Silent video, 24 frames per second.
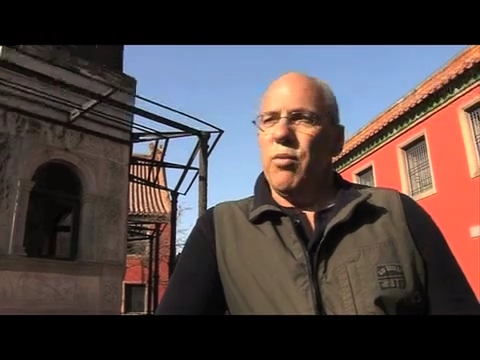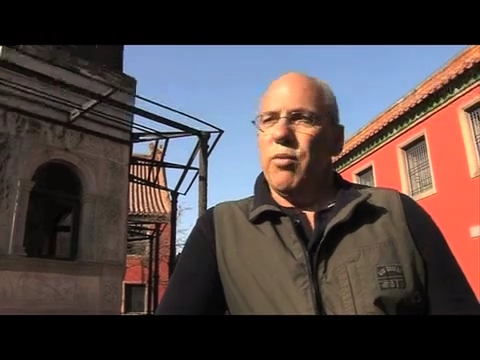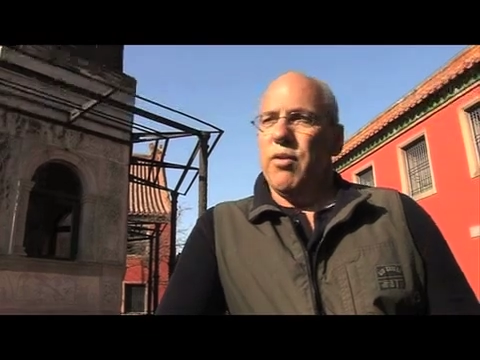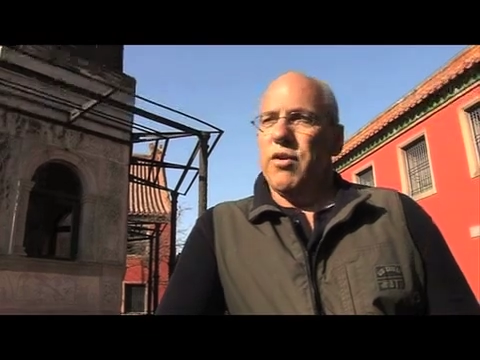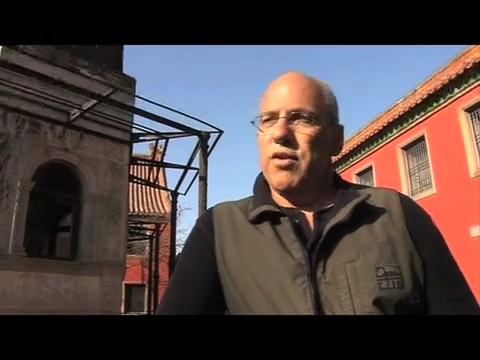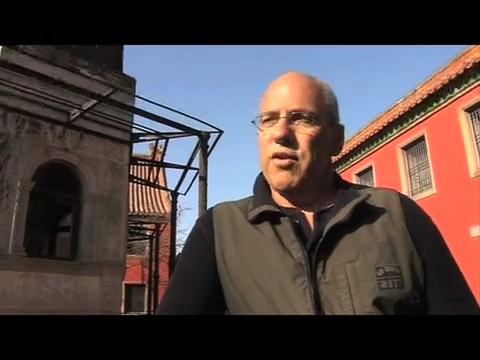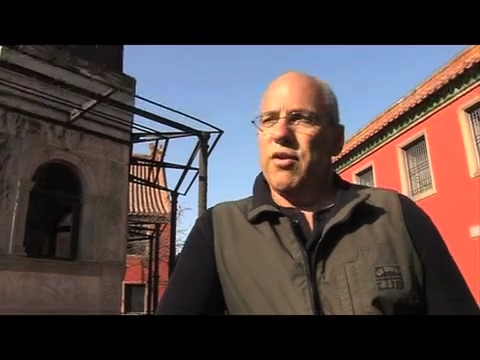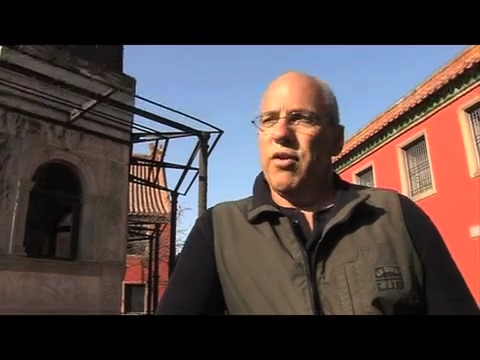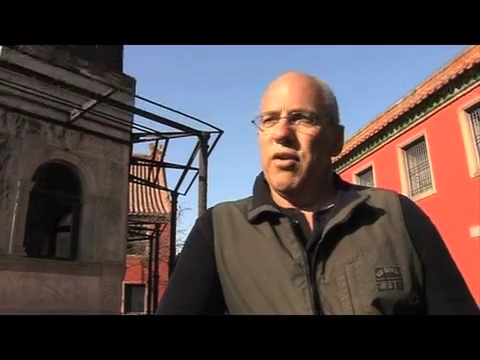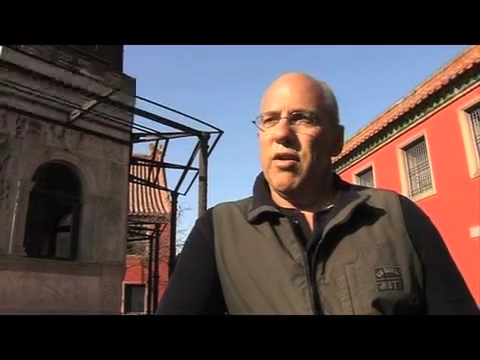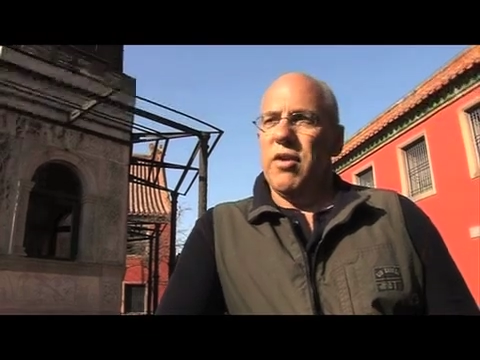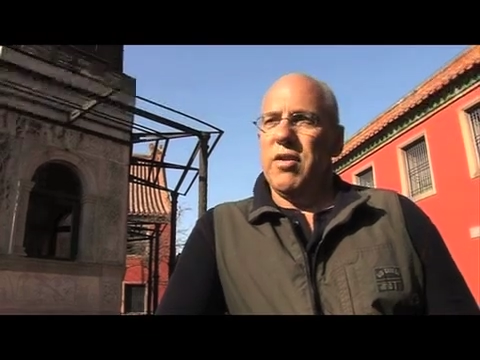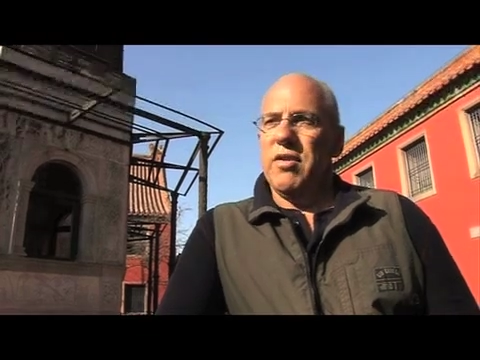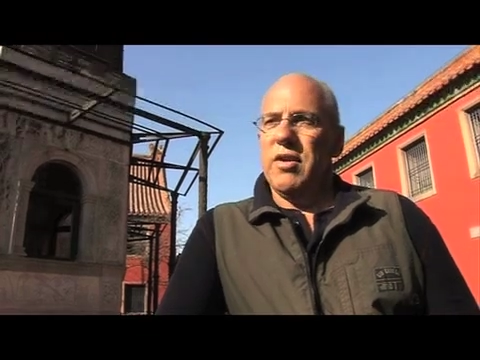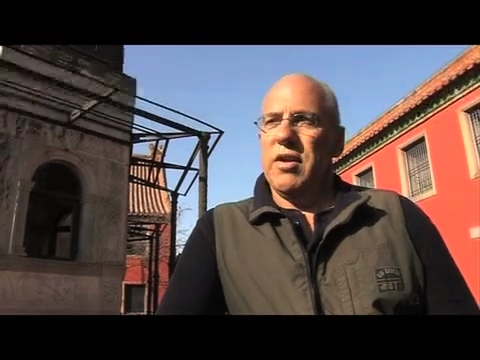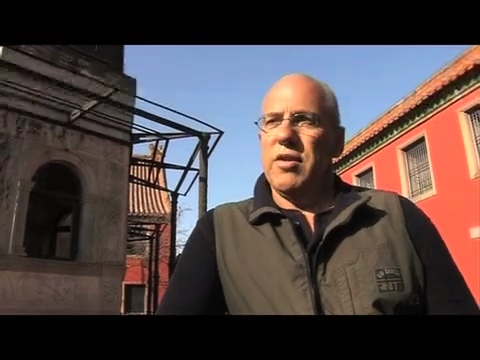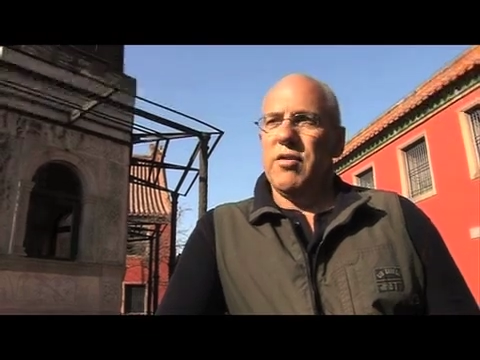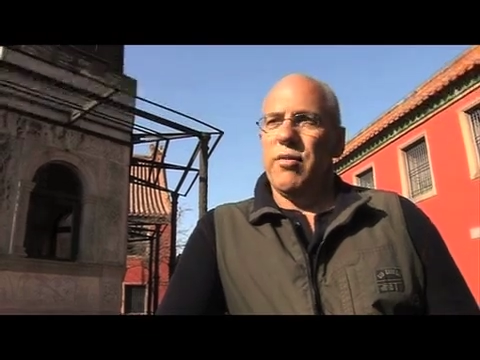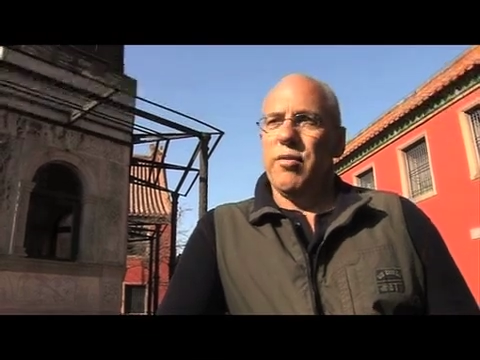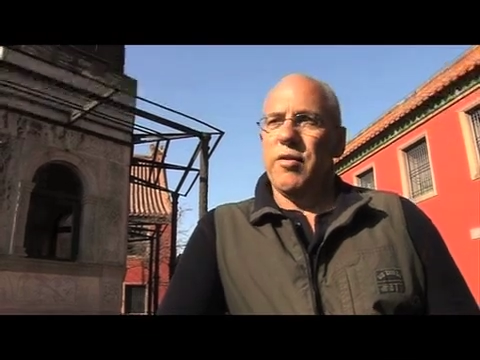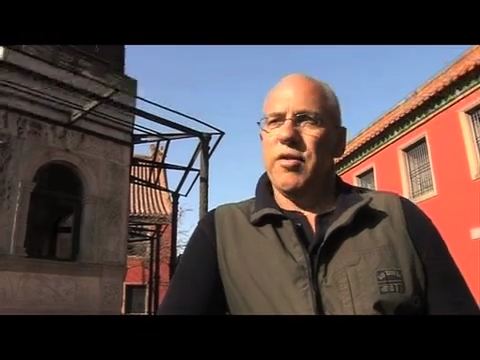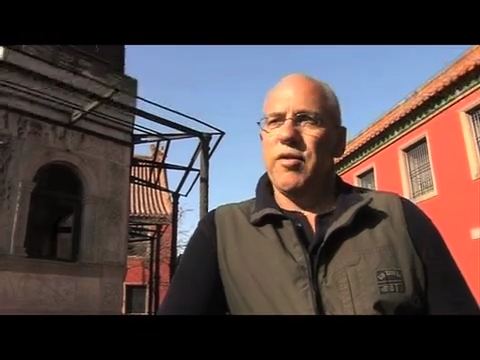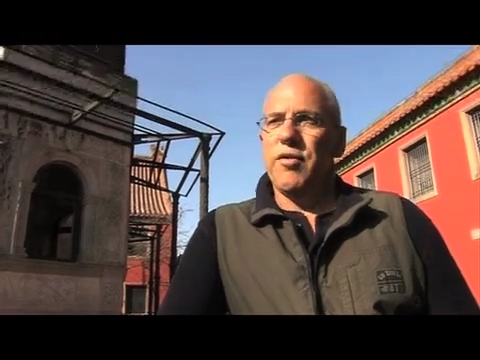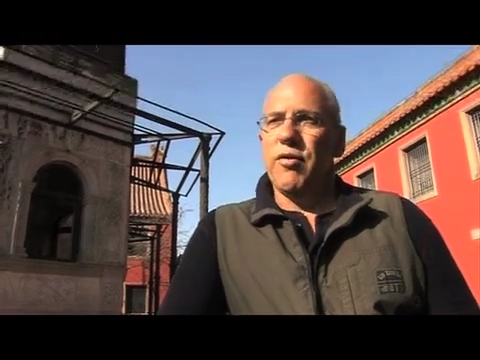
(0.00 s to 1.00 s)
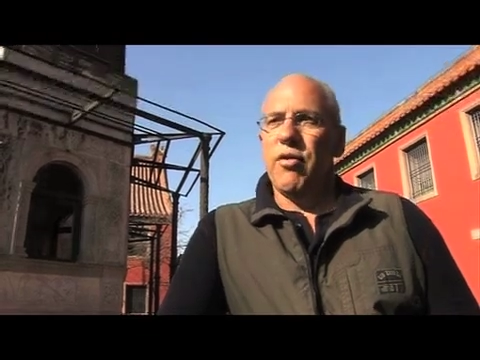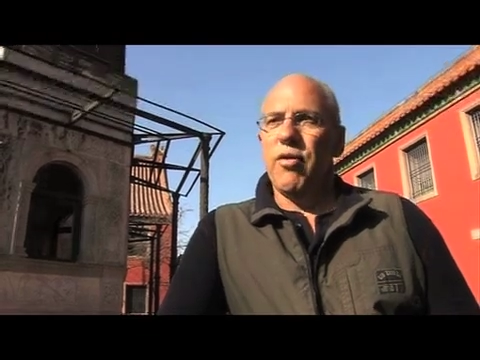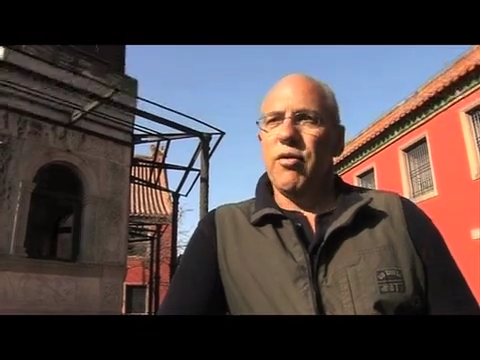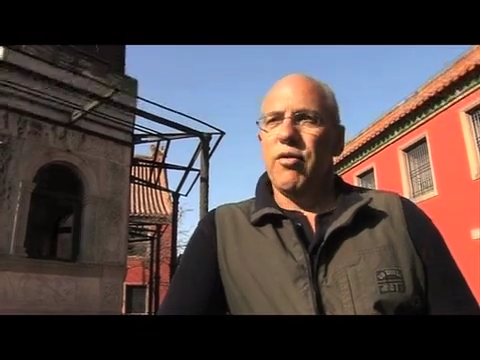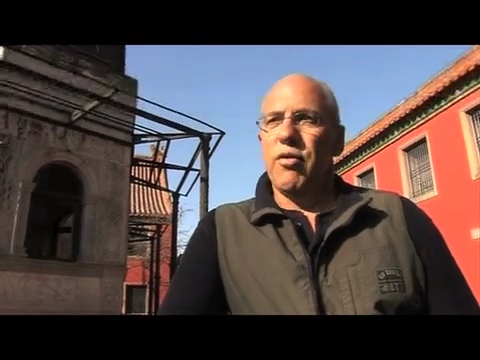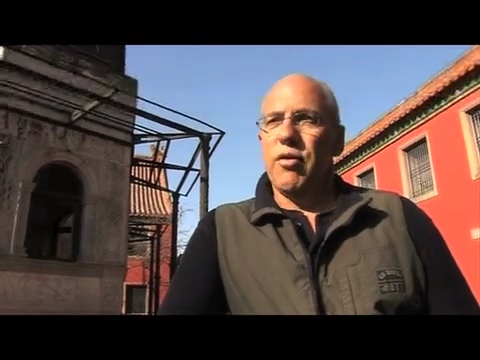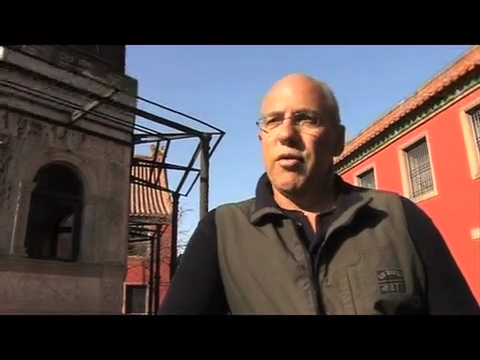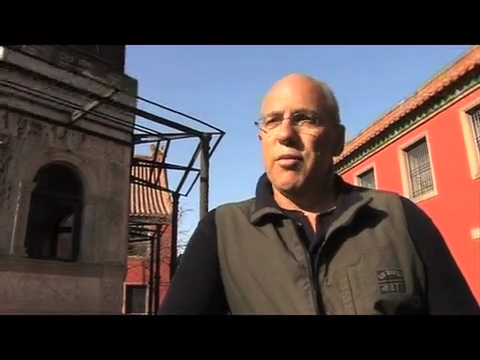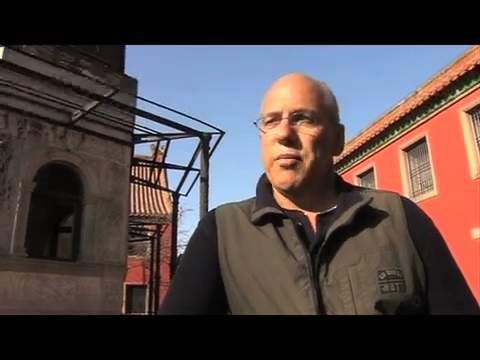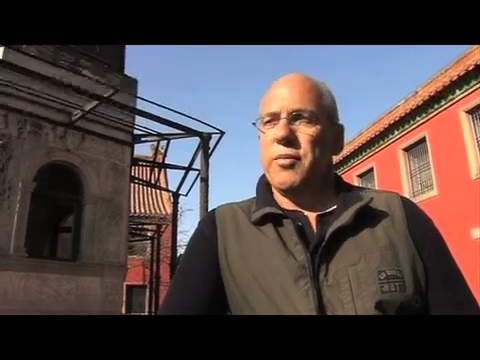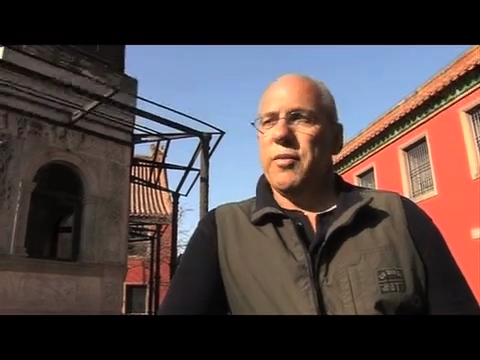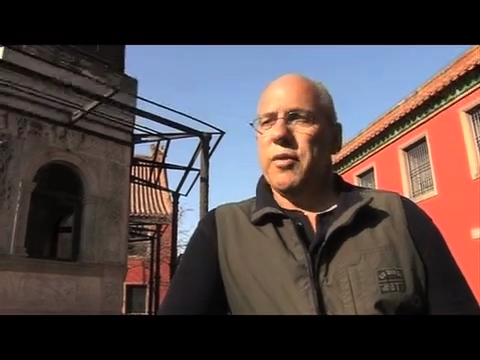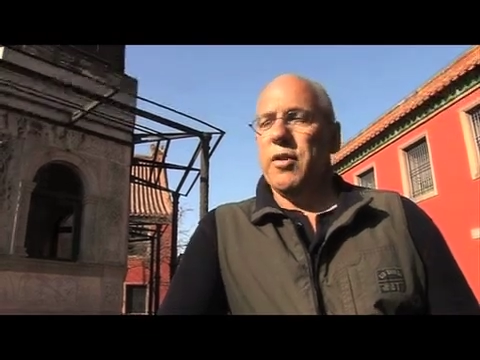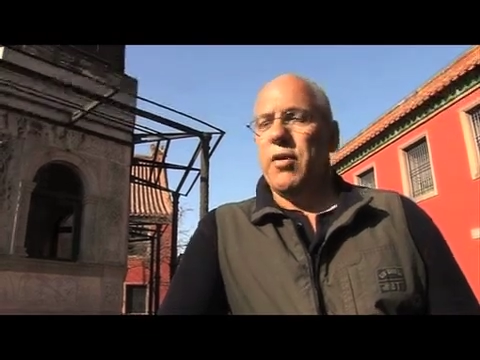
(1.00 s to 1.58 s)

was turned into a storeroom.